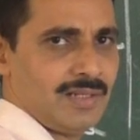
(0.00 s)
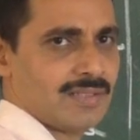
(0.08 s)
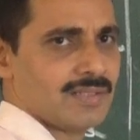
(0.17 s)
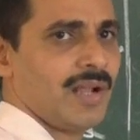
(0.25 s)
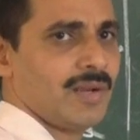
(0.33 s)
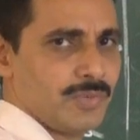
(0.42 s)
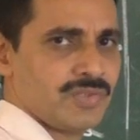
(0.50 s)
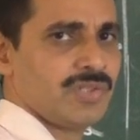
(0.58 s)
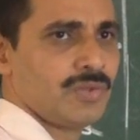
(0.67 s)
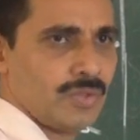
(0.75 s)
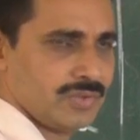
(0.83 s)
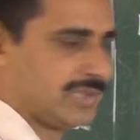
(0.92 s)
it is almost
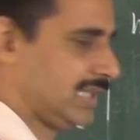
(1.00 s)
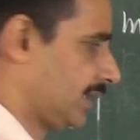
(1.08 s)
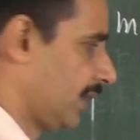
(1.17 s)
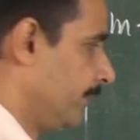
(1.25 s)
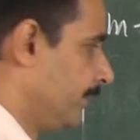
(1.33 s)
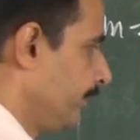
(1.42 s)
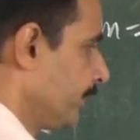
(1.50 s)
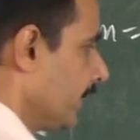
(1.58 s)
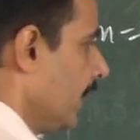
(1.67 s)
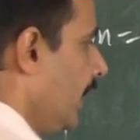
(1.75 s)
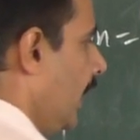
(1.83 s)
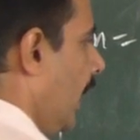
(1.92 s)
equal to theta.
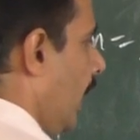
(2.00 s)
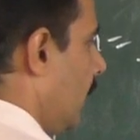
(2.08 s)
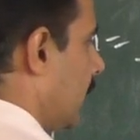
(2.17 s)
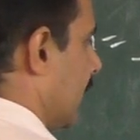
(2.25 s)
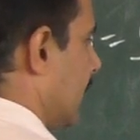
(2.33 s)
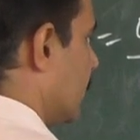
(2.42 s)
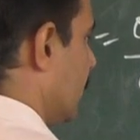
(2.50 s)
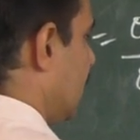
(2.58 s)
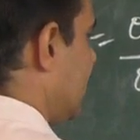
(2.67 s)
Okay, so